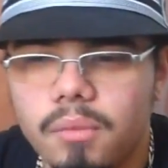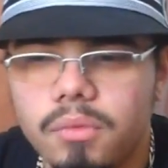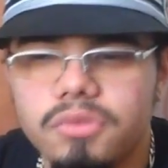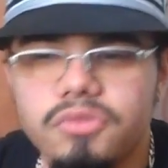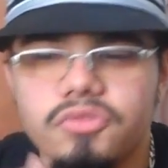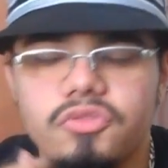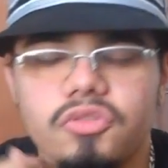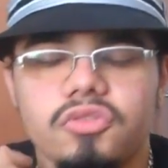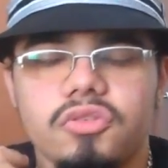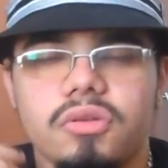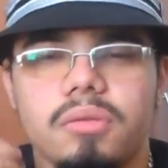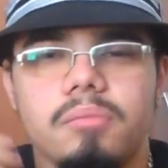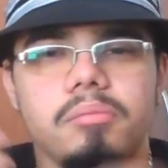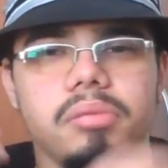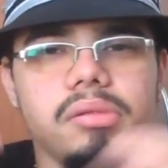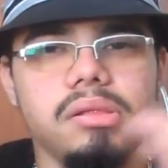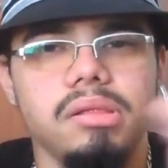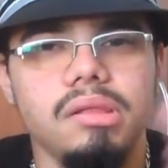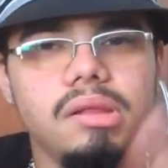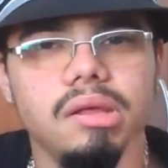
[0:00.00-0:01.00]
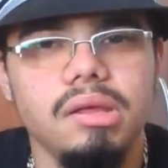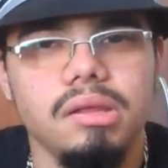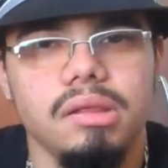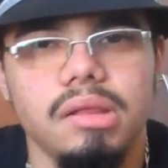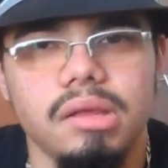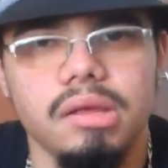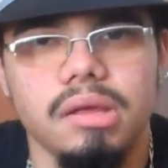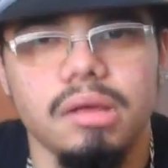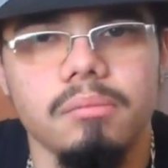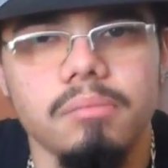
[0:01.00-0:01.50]
I was just
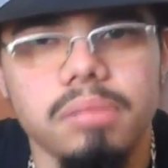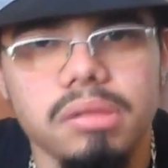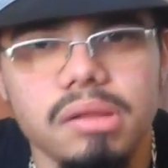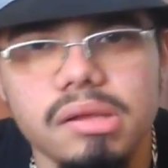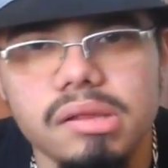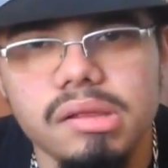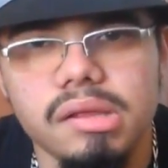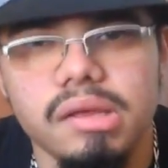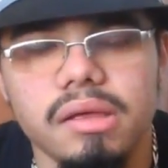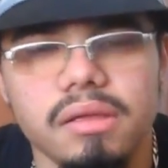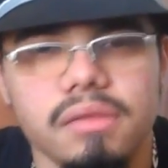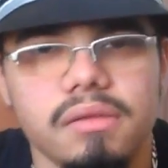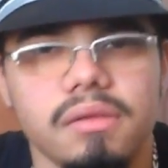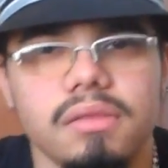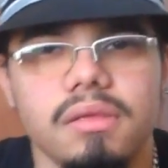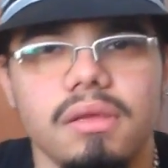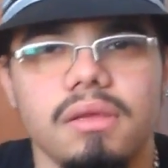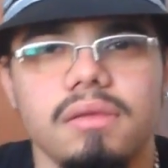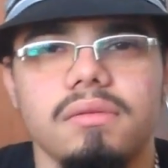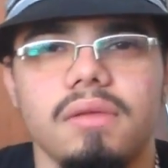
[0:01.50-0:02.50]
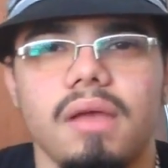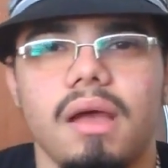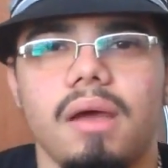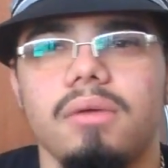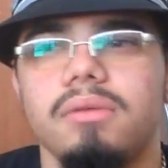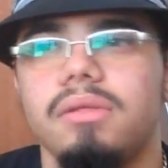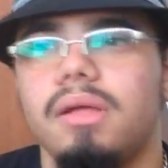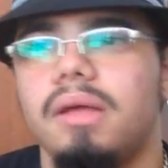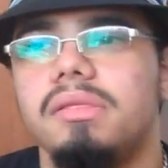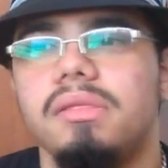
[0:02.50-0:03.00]
completely into this.
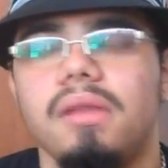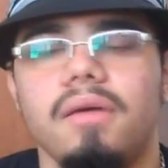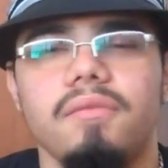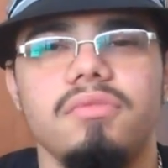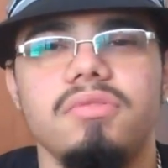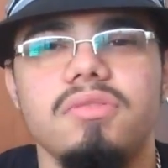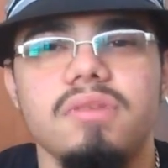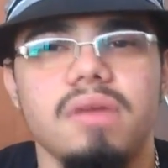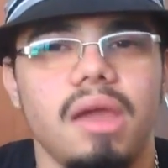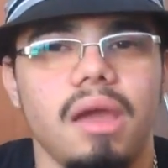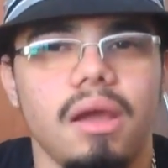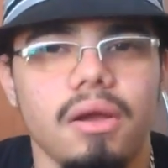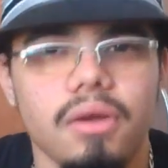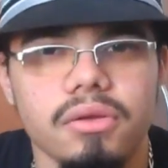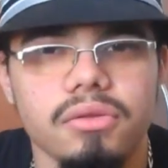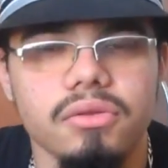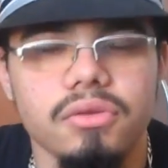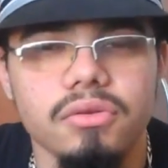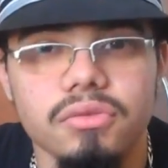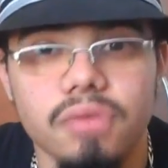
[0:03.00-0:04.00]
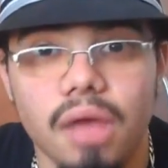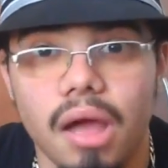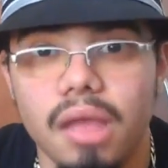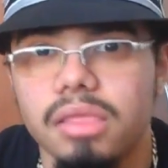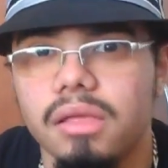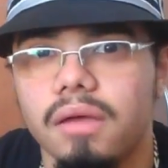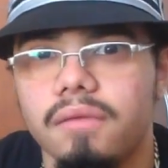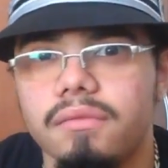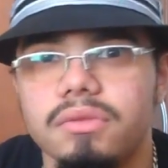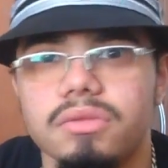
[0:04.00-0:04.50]
I loved the characters, I
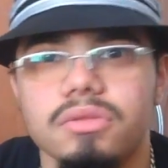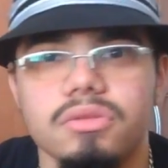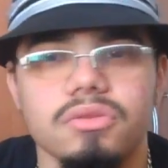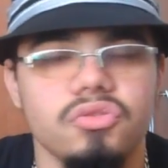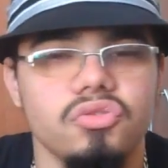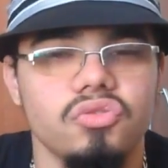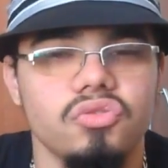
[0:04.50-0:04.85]
loved the